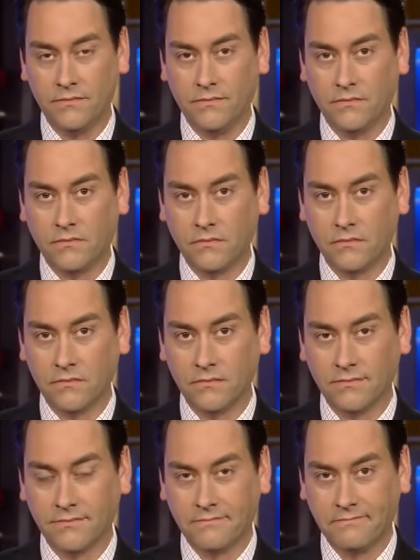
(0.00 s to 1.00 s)

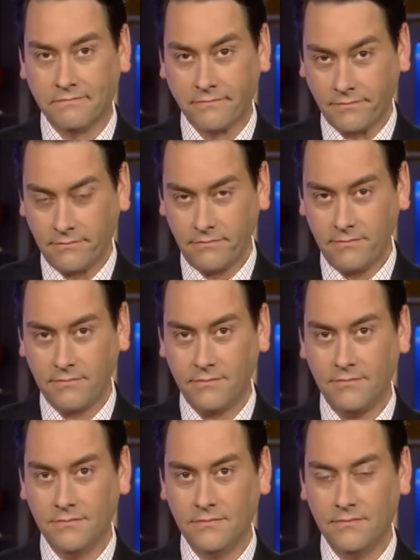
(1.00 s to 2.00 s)

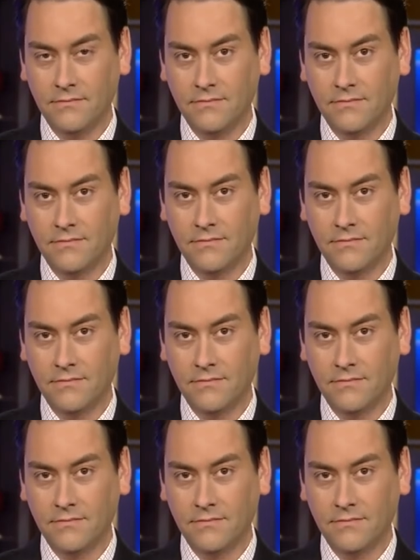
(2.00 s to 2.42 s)
This person isn't speaking.